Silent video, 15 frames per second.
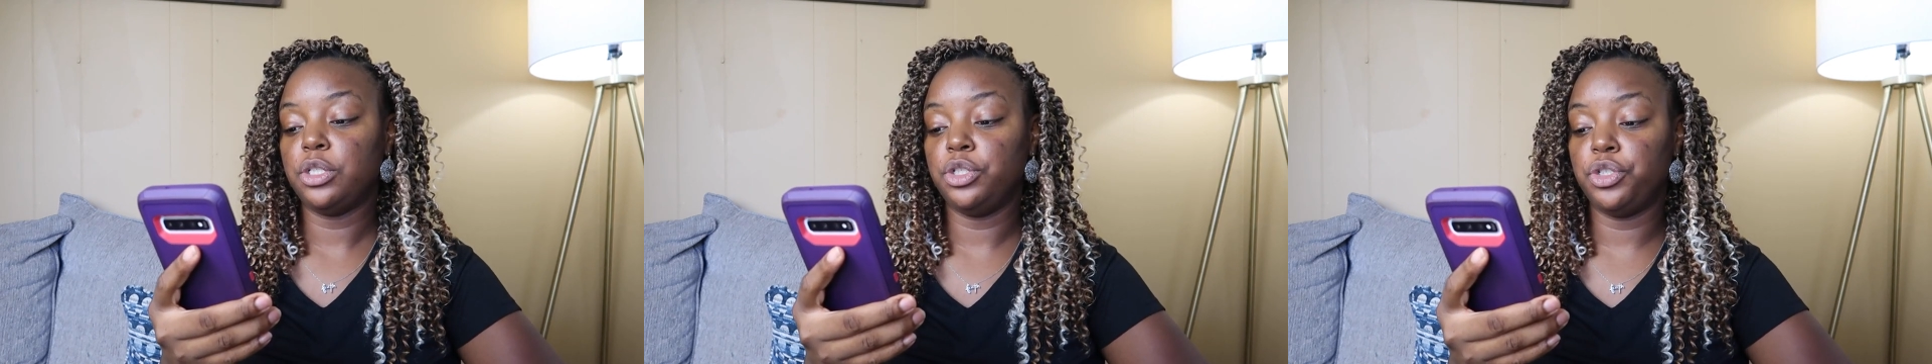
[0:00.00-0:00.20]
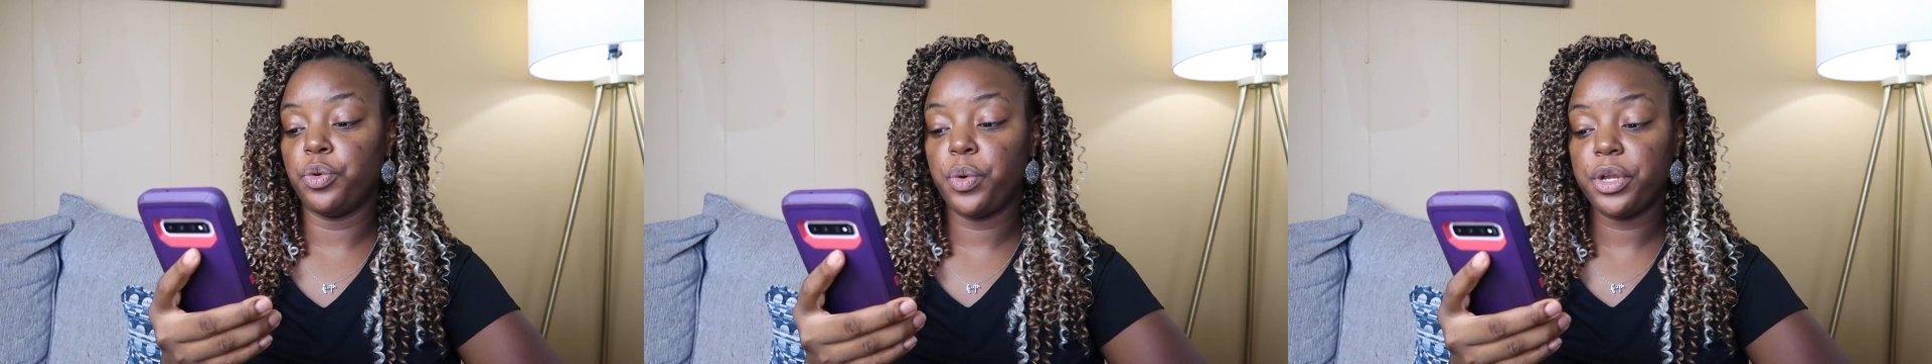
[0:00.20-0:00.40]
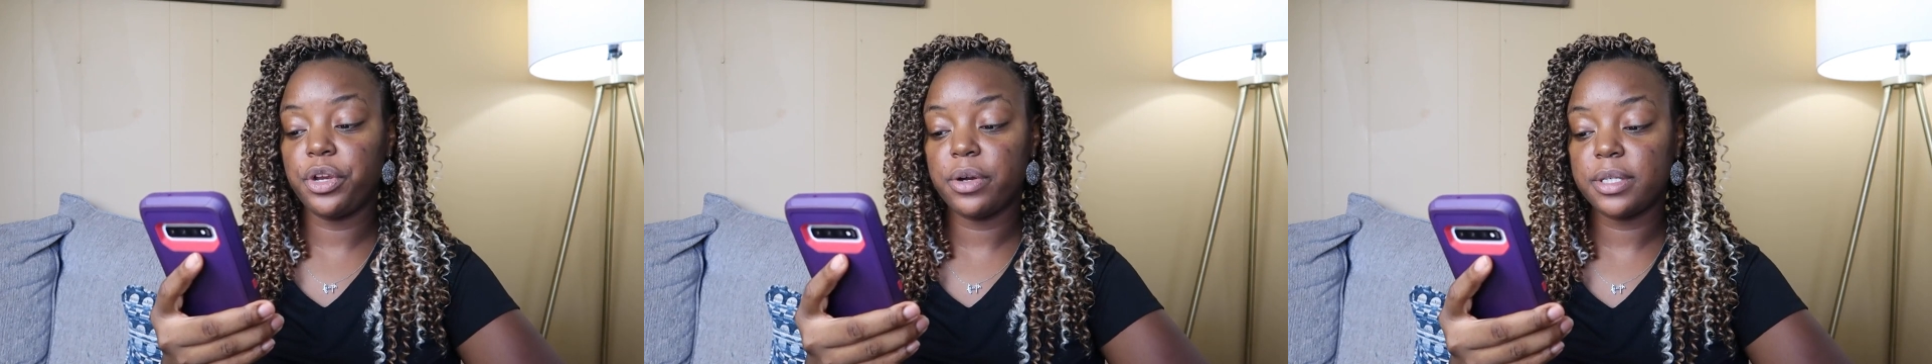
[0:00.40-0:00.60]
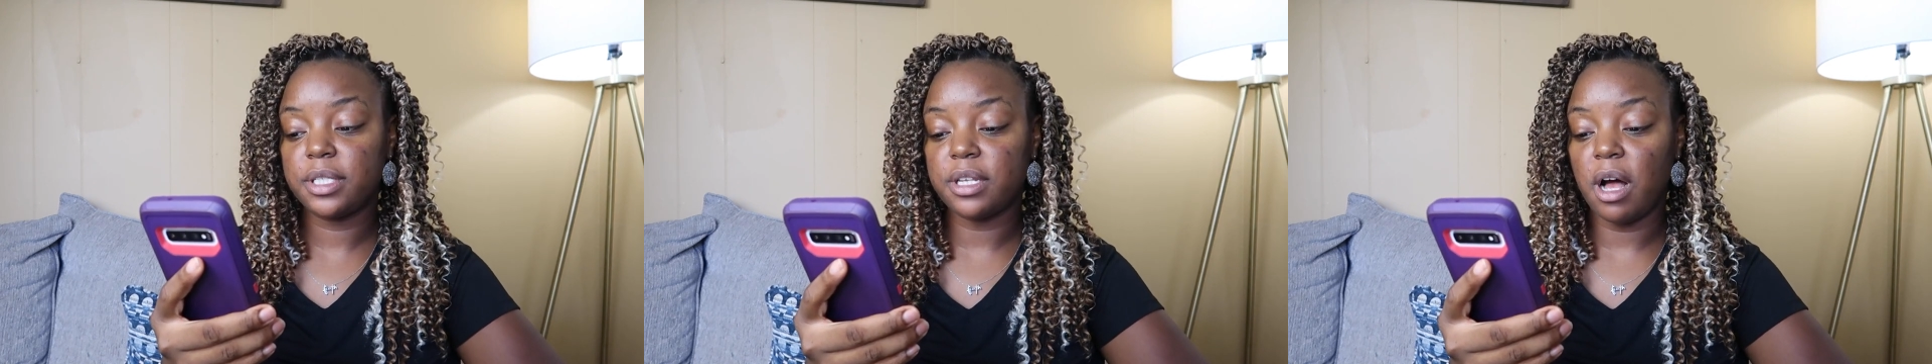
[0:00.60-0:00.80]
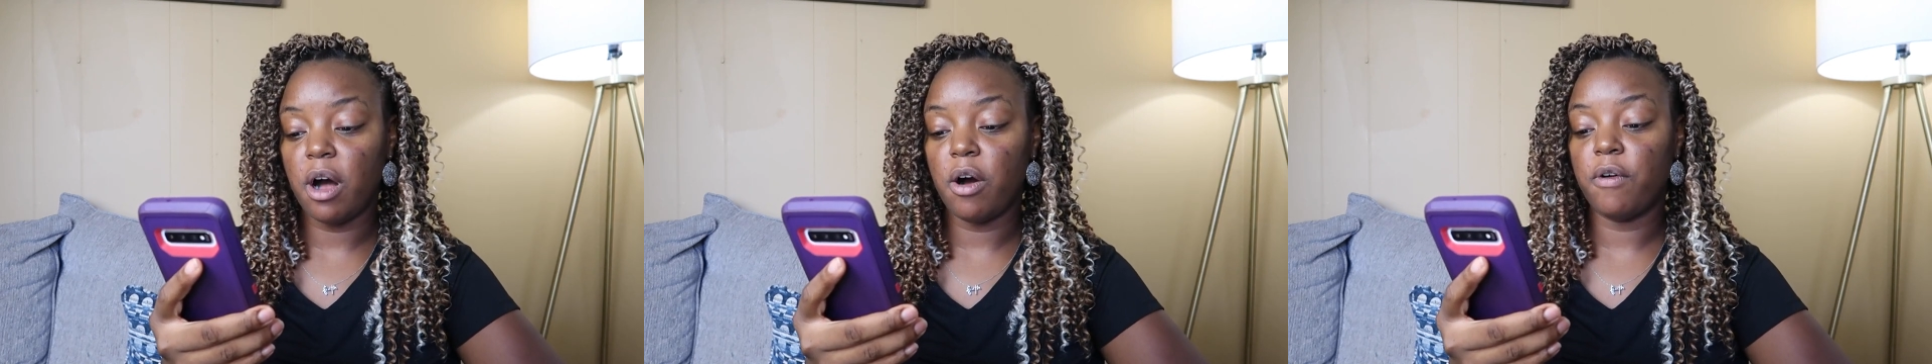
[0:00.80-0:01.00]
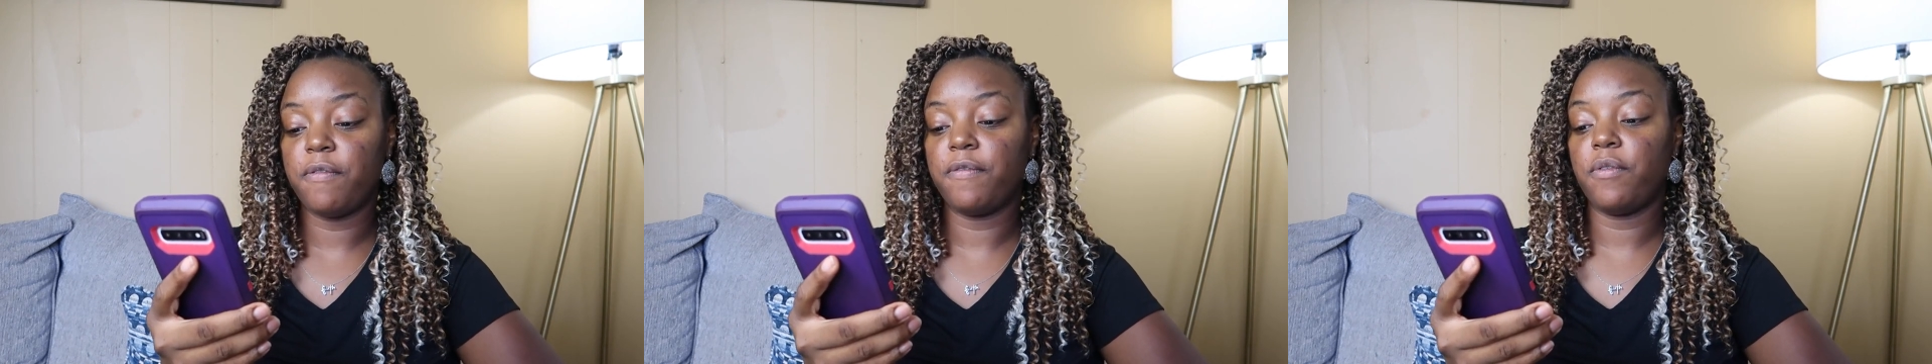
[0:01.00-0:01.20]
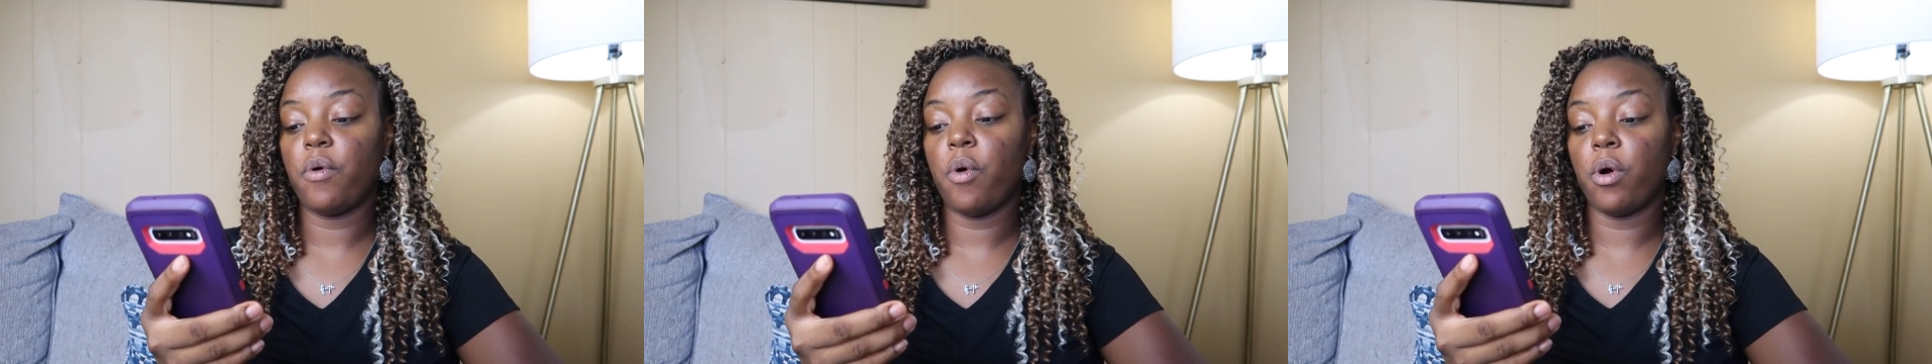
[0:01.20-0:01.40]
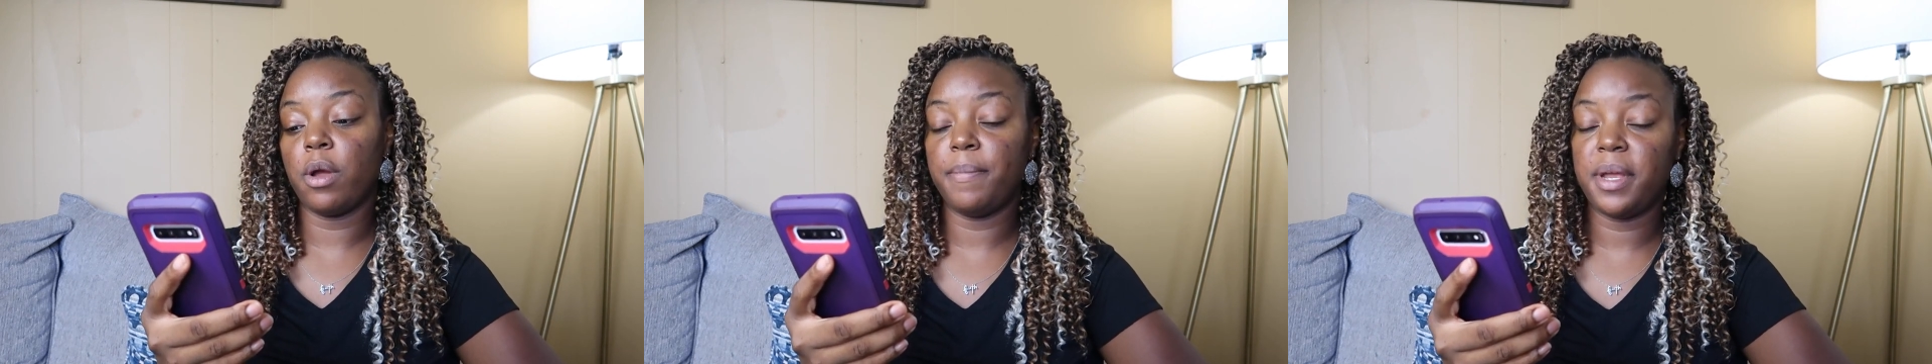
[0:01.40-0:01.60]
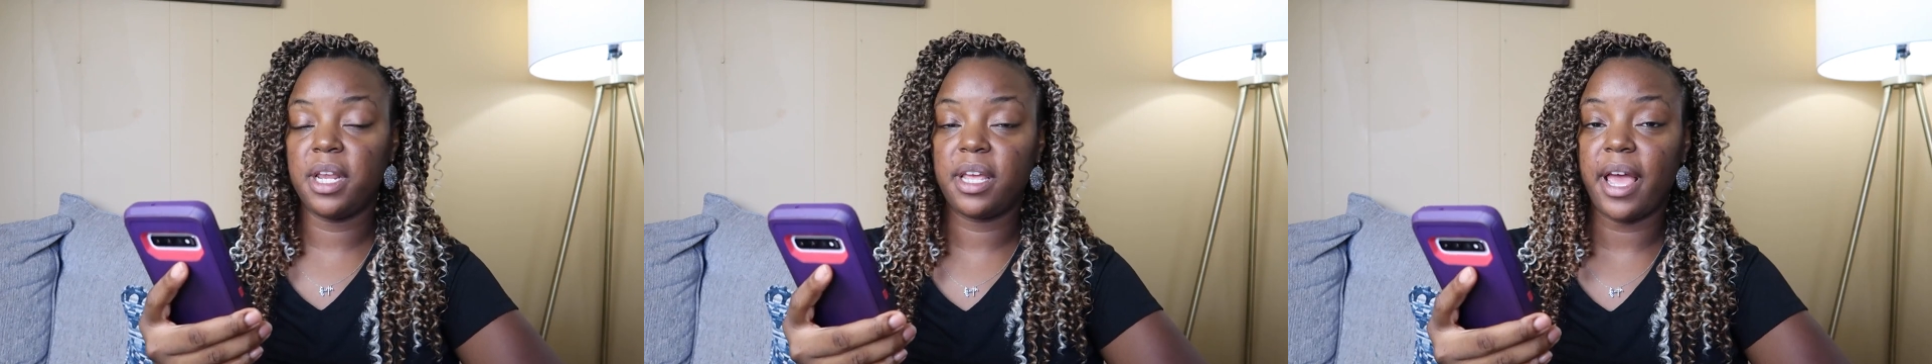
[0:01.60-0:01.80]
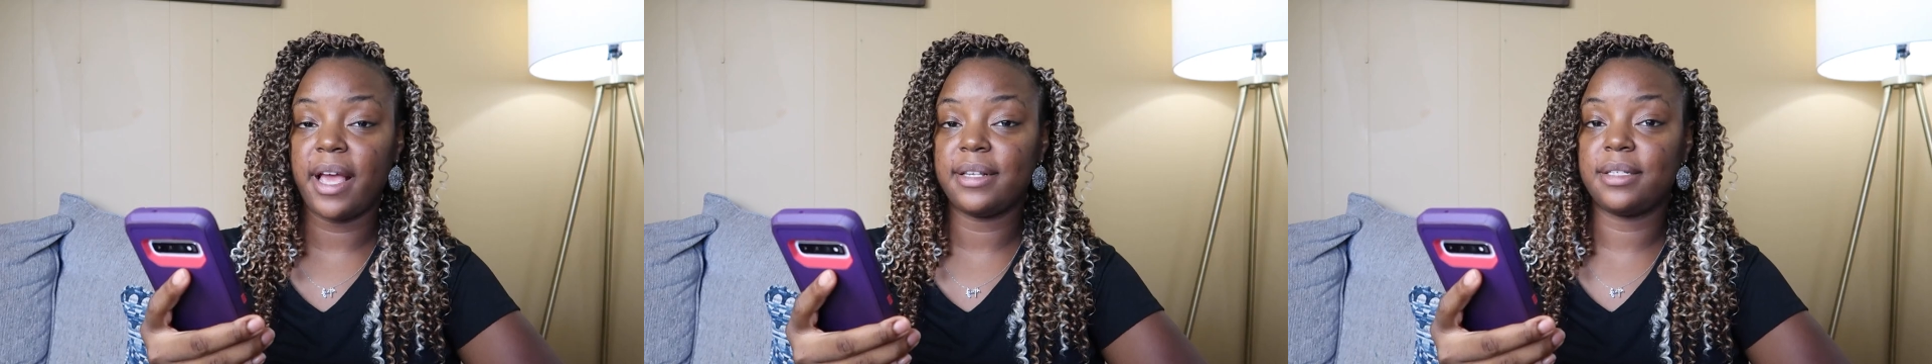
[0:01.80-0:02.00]
Do it yourself, or in
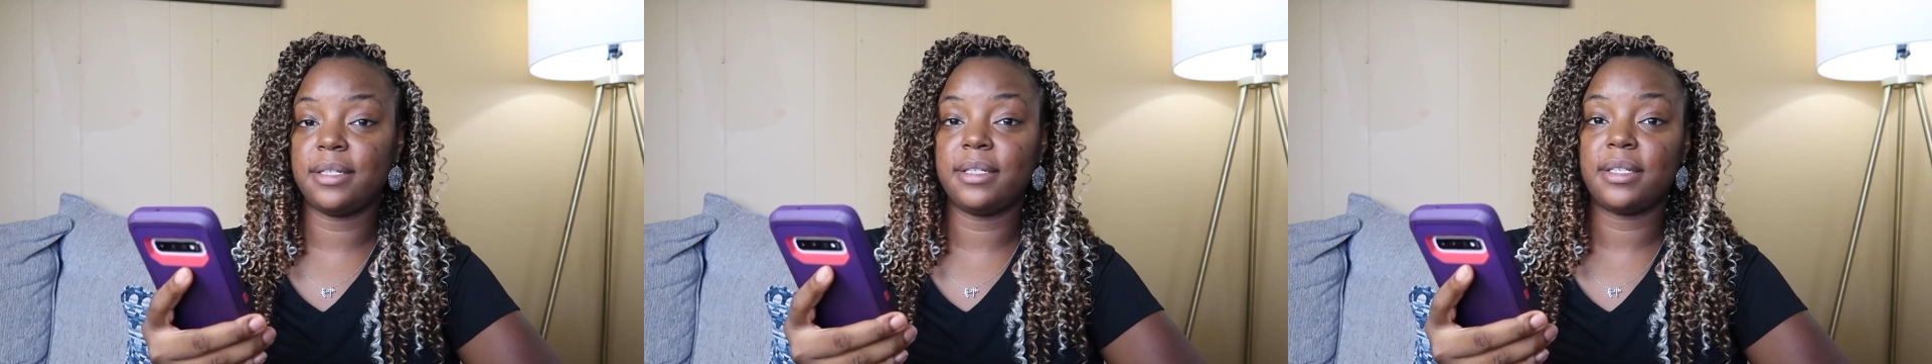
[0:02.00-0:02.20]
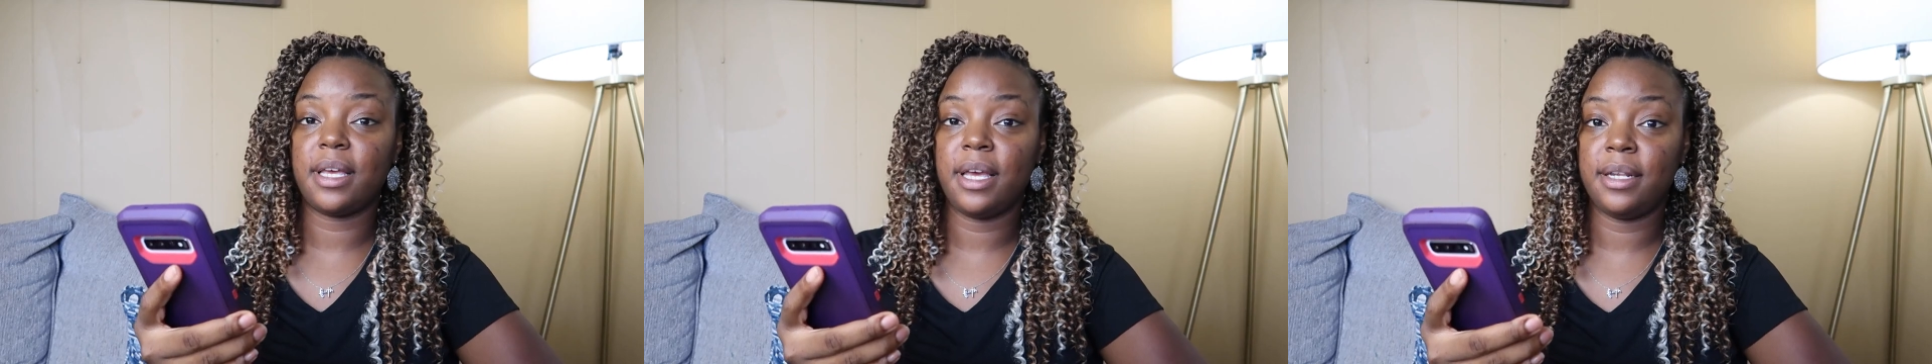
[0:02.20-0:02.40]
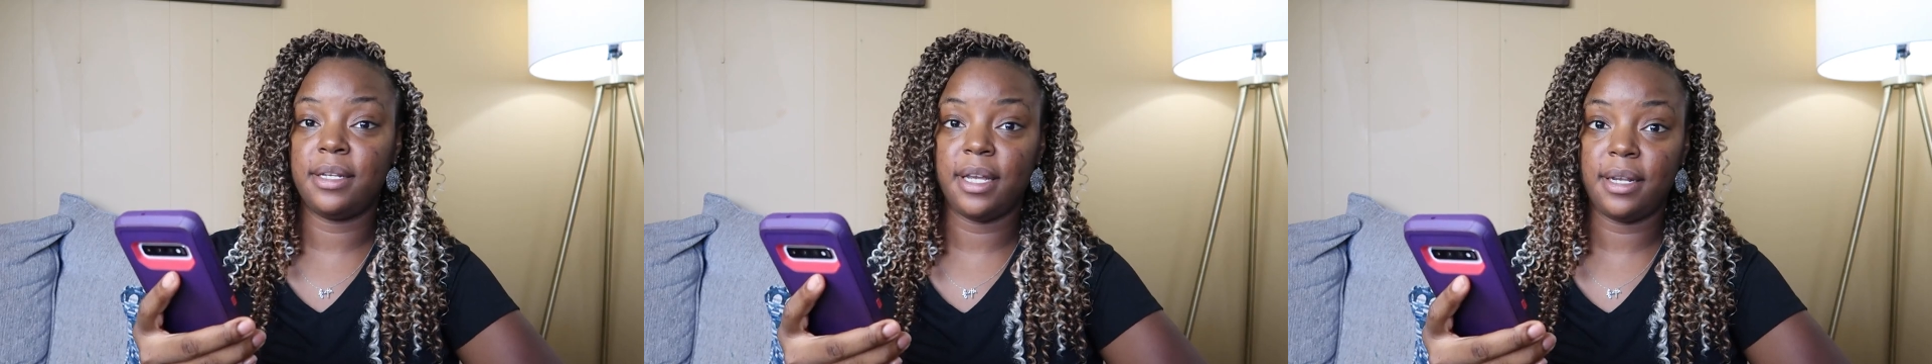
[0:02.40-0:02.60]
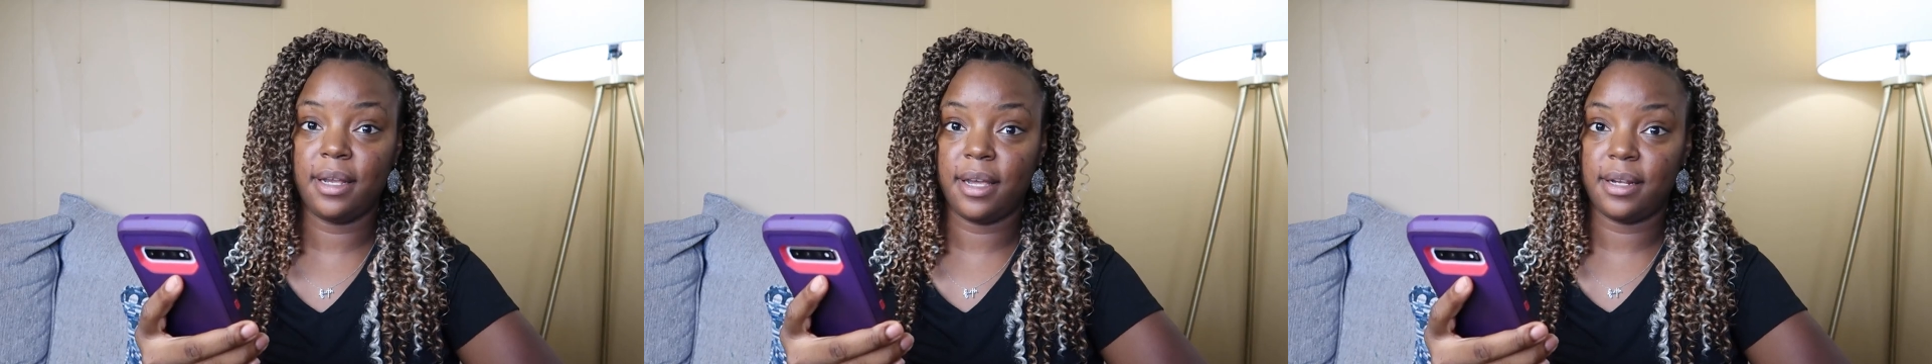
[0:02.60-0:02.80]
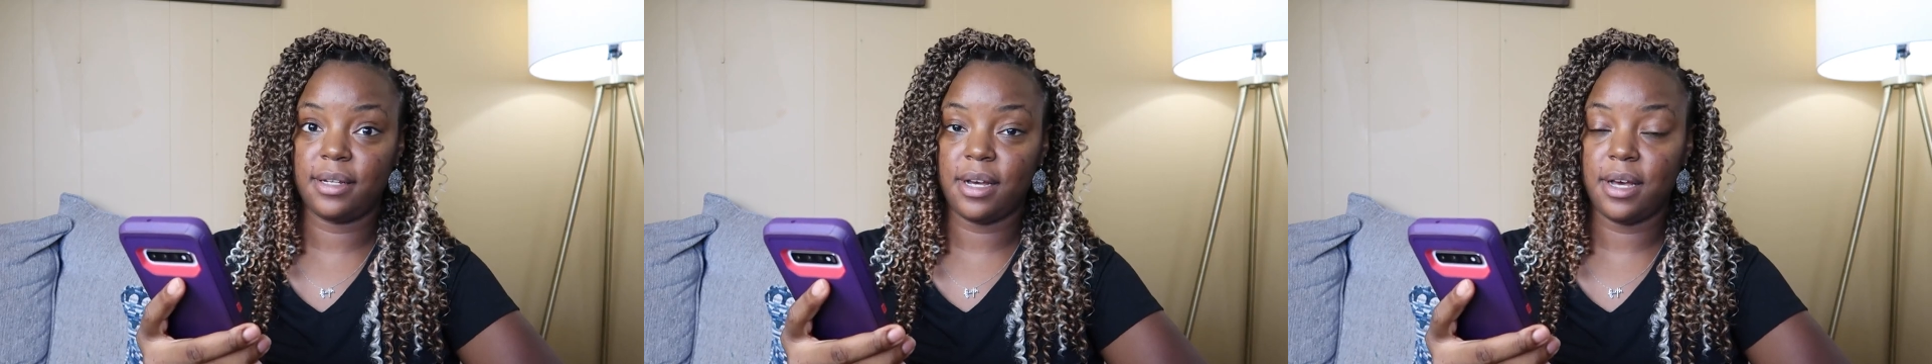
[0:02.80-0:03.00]
many cases, it didn't get